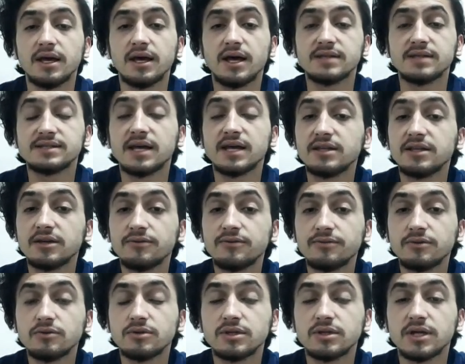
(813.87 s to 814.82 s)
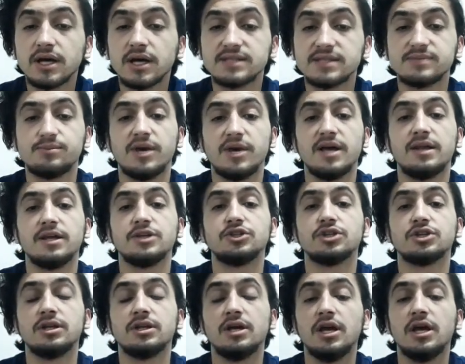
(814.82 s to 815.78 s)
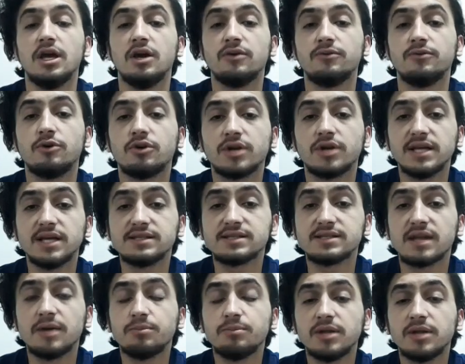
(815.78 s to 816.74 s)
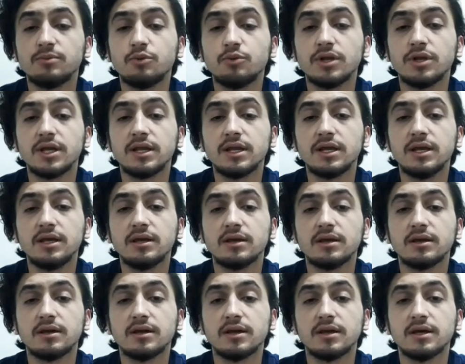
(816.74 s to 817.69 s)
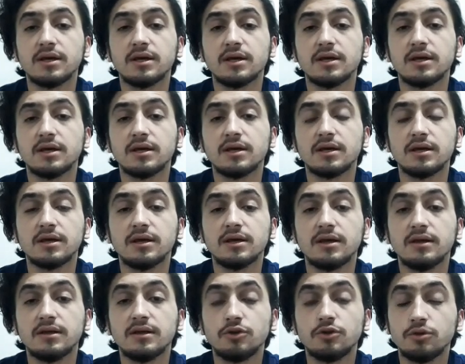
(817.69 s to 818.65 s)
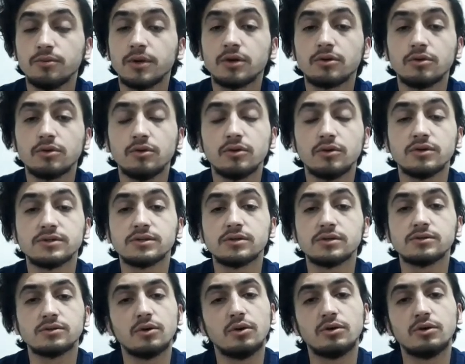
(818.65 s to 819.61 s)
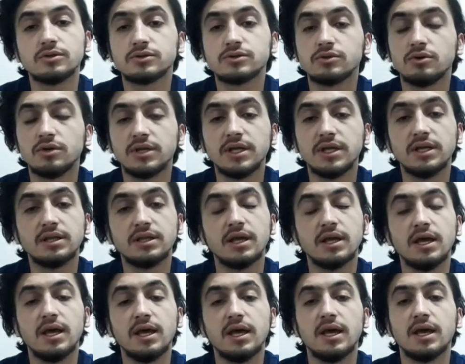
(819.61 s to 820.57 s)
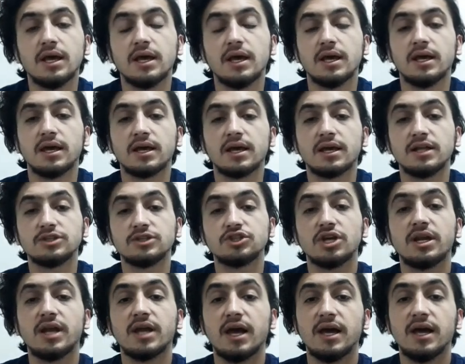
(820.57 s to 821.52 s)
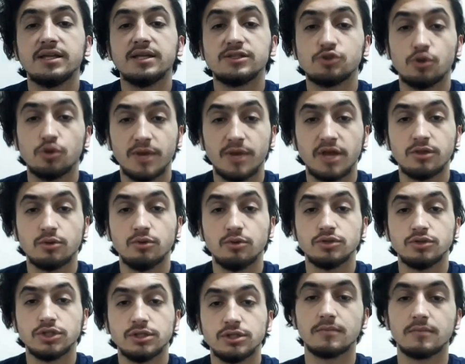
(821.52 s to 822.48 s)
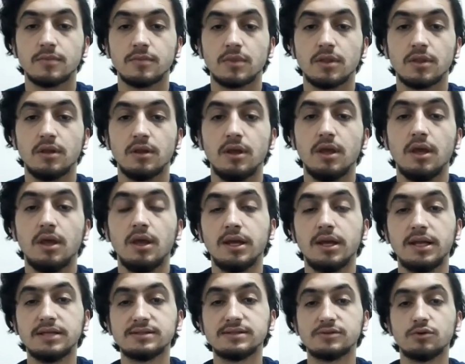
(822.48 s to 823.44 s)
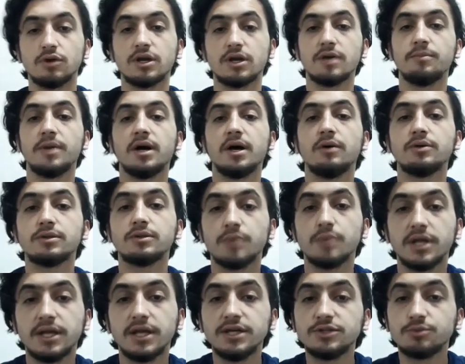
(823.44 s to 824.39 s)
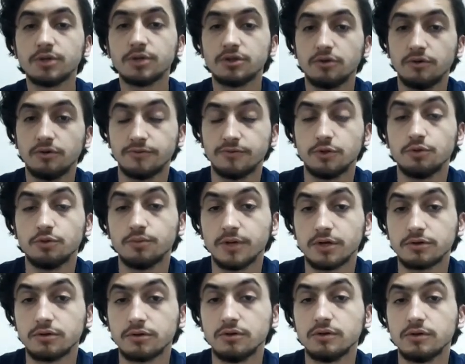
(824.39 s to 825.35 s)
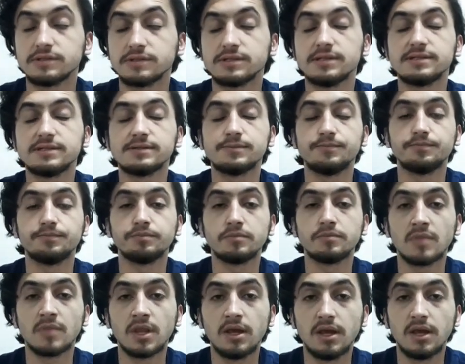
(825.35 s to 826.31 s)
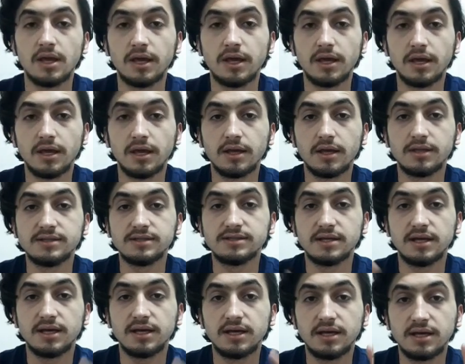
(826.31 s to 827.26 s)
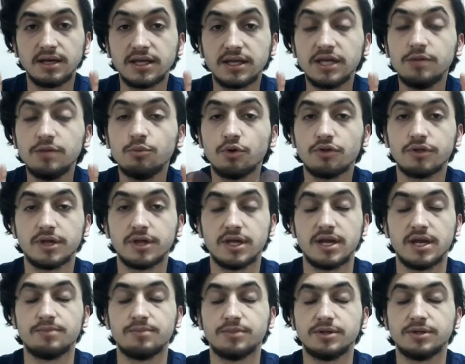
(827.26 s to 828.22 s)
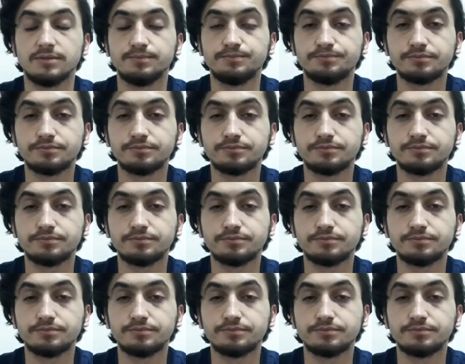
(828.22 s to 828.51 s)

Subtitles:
ascitic fluid aspiration. For extrapulmonary tuberculosis also need culture and histopathology. Let's talk about management of tuberculosis. Is a chemotherapy,